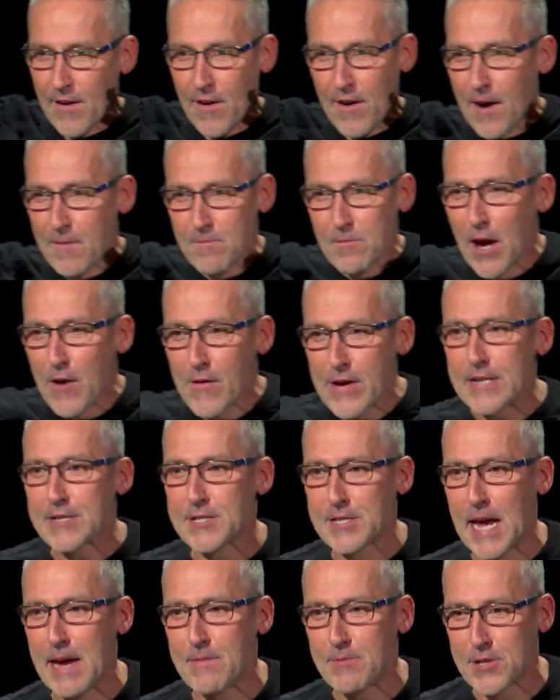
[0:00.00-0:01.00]
I'm no
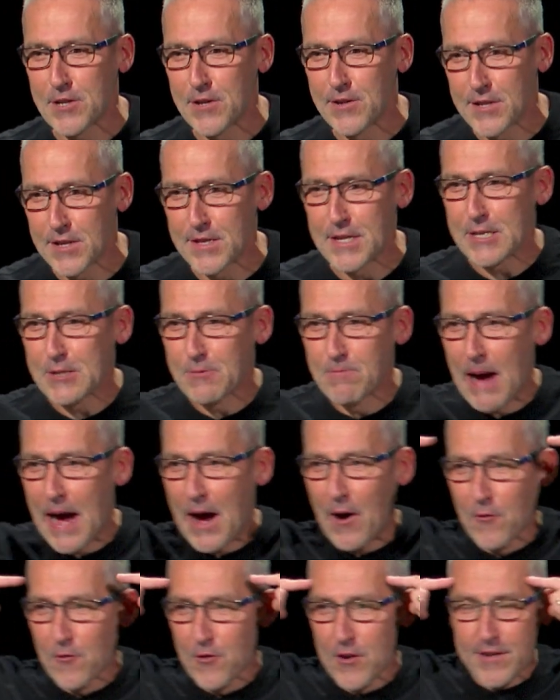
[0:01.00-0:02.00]
exception to this
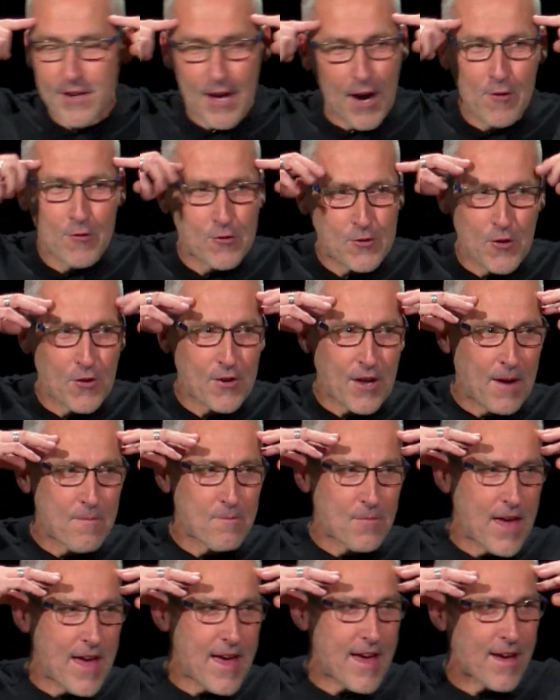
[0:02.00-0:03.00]
battle that goes on
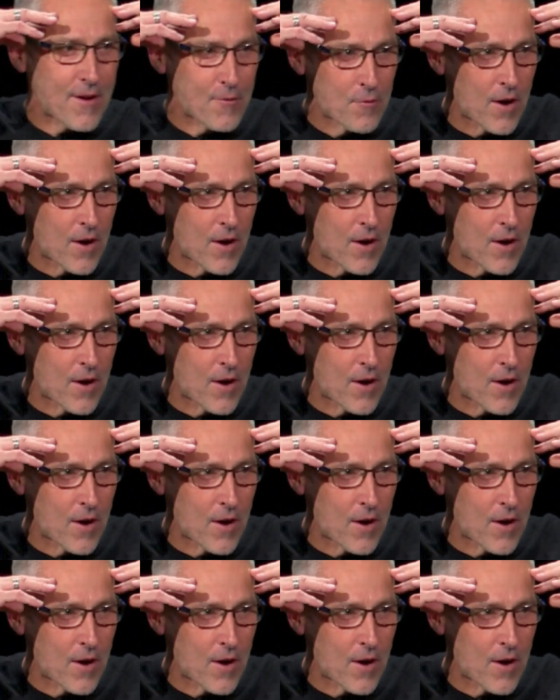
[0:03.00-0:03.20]
up there,